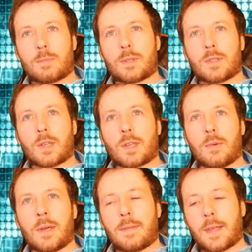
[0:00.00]
So
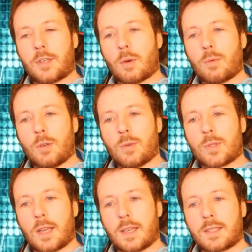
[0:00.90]
they don't use
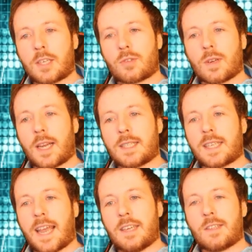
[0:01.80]
a centralized
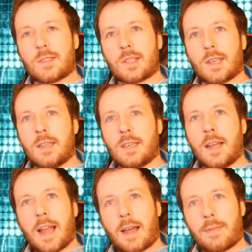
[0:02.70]
agency
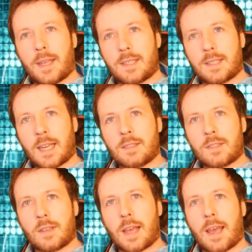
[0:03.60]
and they
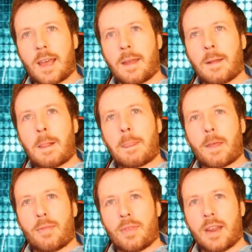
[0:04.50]
send their
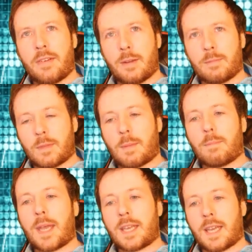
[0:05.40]
Ethereum and
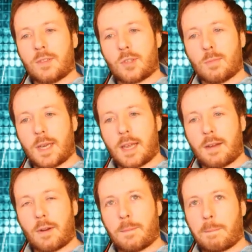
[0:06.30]
make it into
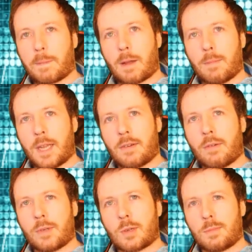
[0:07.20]
Monero. Now Monero
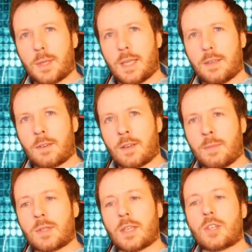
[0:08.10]
is completely
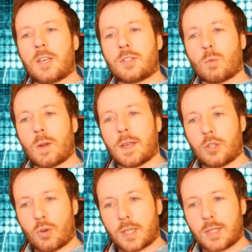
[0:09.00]
anonymous. They change the wallet
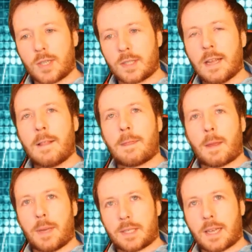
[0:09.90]
addresses. They
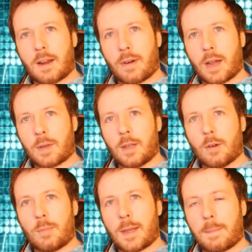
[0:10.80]
mix that around a
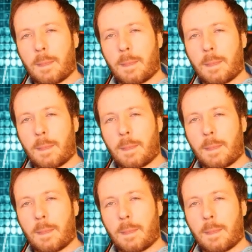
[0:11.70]
little bit.